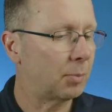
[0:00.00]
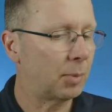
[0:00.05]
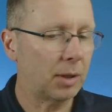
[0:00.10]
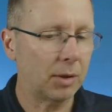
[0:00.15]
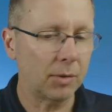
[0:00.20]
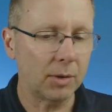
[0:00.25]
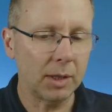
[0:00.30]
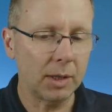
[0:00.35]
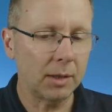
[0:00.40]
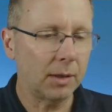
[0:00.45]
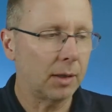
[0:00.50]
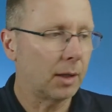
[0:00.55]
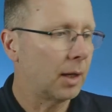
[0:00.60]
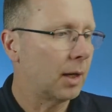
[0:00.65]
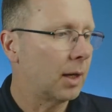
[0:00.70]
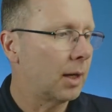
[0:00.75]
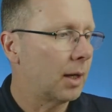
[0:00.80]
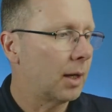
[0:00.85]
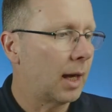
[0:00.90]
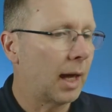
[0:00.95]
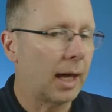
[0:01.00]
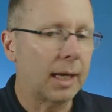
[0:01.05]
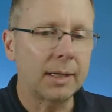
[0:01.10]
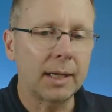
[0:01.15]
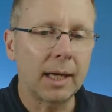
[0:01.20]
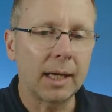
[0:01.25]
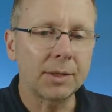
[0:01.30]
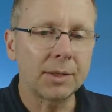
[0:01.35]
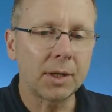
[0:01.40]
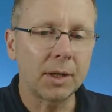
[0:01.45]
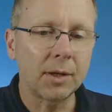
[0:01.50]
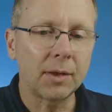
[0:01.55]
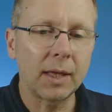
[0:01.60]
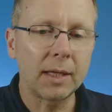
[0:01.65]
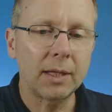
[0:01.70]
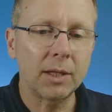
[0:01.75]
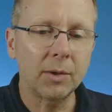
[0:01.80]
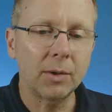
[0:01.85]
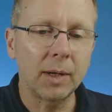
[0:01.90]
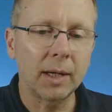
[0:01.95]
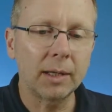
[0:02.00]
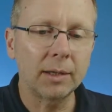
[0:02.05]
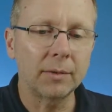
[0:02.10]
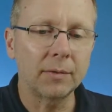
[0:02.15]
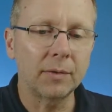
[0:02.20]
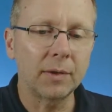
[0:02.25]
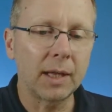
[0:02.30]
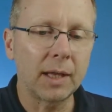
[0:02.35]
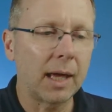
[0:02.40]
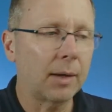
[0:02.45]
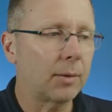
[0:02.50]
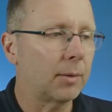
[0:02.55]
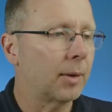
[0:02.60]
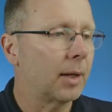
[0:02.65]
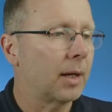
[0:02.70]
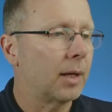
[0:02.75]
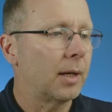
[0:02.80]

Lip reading: period, and so thank you, Ellen, for that.